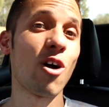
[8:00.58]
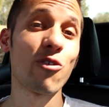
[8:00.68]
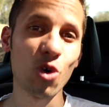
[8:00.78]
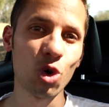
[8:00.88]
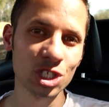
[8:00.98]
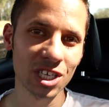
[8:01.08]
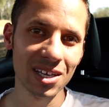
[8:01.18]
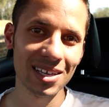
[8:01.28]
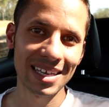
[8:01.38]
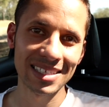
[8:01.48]
of course
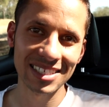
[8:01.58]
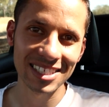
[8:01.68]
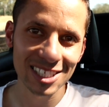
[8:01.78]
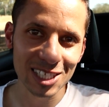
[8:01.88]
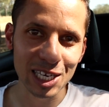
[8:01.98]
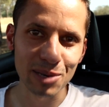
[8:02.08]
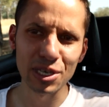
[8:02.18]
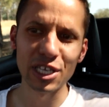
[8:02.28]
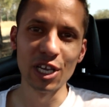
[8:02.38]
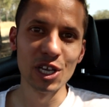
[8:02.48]
it's
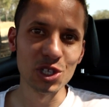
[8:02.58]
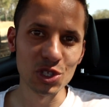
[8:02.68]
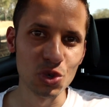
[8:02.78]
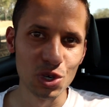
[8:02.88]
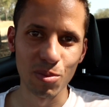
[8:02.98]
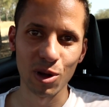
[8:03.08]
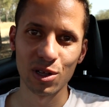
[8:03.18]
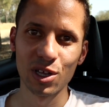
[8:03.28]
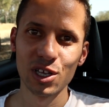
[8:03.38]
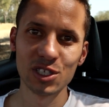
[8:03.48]
extremely
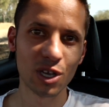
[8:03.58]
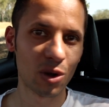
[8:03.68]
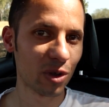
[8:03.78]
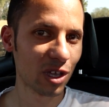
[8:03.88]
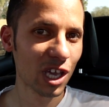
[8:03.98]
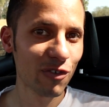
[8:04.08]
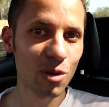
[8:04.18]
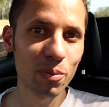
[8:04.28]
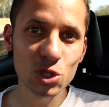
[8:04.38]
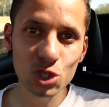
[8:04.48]
tunable. So if
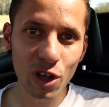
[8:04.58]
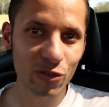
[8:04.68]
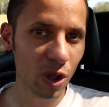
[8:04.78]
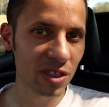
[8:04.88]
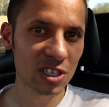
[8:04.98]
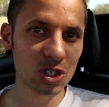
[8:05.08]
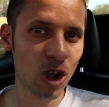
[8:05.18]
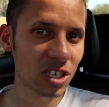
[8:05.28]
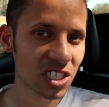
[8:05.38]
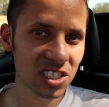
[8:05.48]
you put software in this
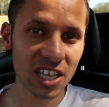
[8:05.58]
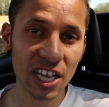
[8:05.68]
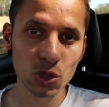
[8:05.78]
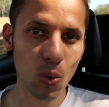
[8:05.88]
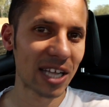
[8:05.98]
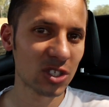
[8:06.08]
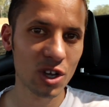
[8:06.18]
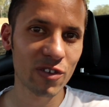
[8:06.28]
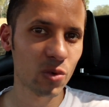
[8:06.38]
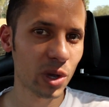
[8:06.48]
car, just stage 1
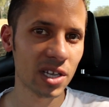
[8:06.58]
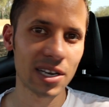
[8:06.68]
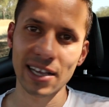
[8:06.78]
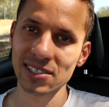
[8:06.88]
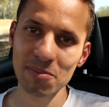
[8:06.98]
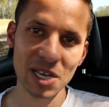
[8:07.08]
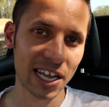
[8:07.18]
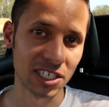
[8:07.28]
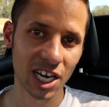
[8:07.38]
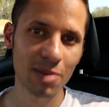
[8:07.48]
software, like something
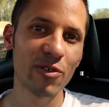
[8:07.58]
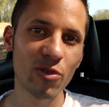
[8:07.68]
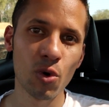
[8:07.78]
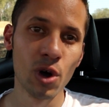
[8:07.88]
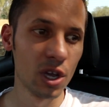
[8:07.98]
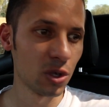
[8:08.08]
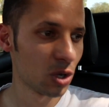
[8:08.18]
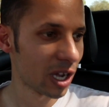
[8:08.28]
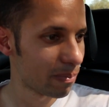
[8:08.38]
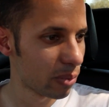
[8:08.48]
like JB4, you
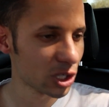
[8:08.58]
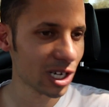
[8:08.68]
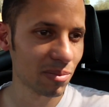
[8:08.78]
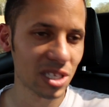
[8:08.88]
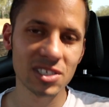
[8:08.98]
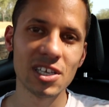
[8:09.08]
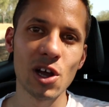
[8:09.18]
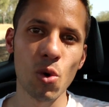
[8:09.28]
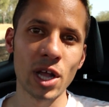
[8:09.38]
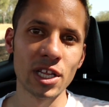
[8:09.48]
can push up this
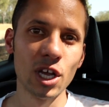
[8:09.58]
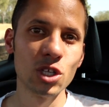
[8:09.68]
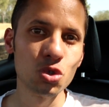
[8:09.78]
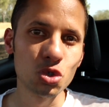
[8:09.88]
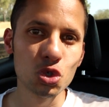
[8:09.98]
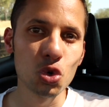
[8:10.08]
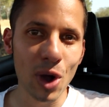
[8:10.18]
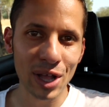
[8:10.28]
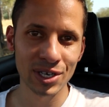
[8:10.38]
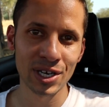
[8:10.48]
kilowatt to
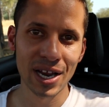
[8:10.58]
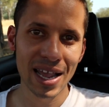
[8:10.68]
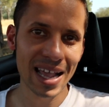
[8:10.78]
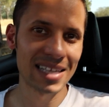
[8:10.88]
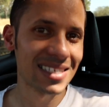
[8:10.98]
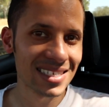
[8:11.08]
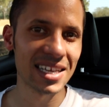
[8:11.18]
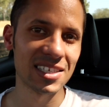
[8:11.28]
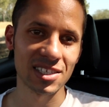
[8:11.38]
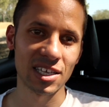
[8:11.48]

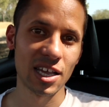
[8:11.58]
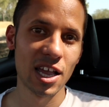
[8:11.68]
260.